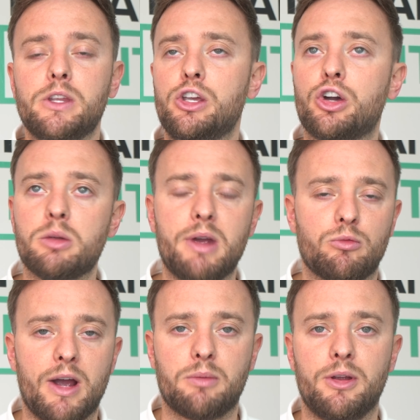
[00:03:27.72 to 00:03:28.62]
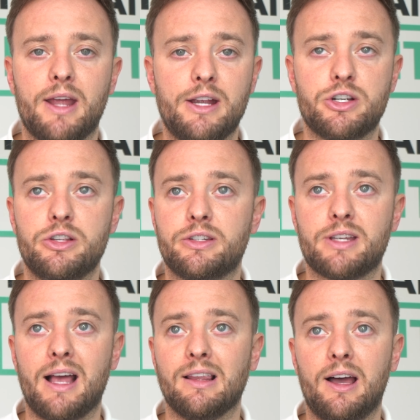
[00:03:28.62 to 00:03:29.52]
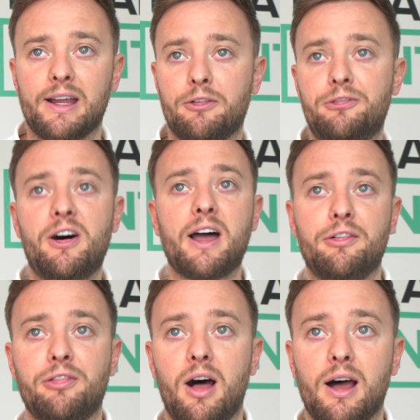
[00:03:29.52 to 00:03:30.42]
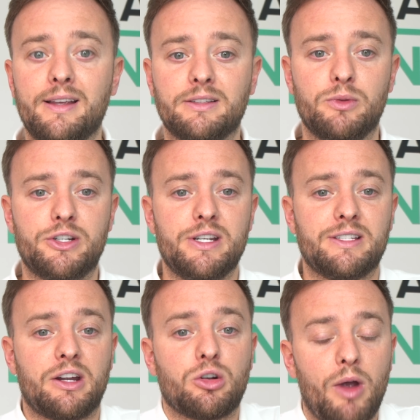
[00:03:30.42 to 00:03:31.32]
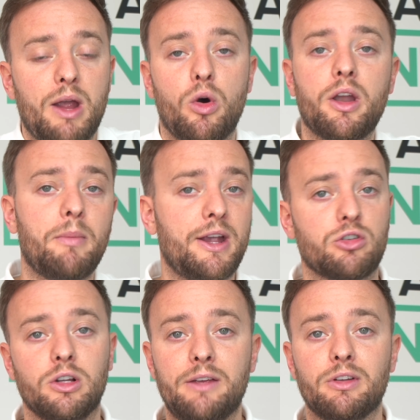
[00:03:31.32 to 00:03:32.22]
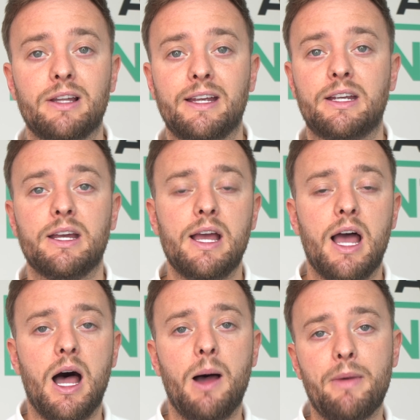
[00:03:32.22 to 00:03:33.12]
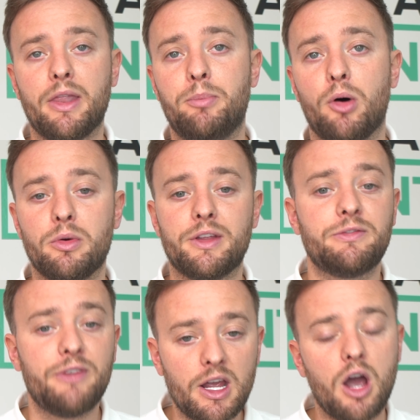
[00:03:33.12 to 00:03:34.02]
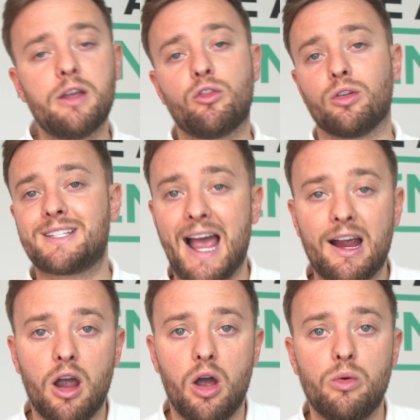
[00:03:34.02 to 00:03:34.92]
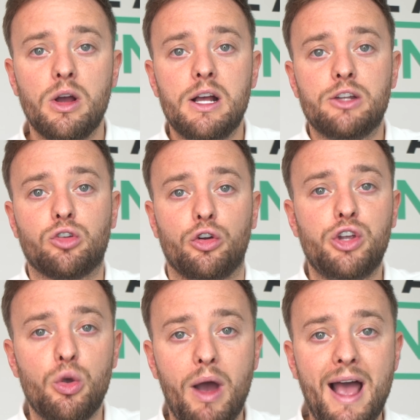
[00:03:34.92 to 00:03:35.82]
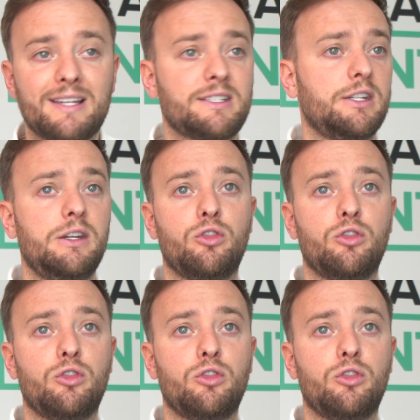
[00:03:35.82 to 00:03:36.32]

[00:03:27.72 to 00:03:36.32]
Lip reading: You're going to make recommendations like Fireflies, which is a great one. I'll make sure I leave a link at the bottom of this video. You've got Tango.us, you've